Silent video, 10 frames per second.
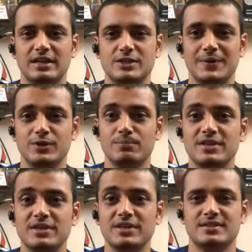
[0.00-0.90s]
that is when you
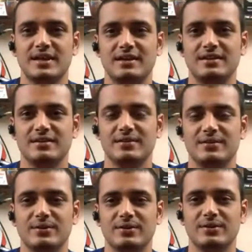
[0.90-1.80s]
miss that
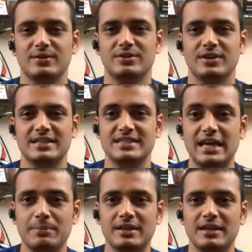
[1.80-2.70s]
the
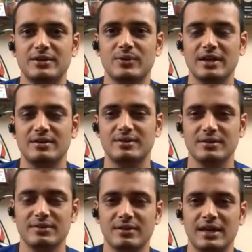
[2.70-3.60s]
excitement that you get
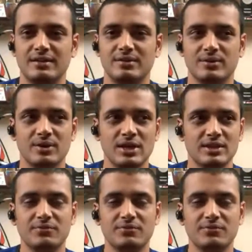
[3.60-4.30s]
and the,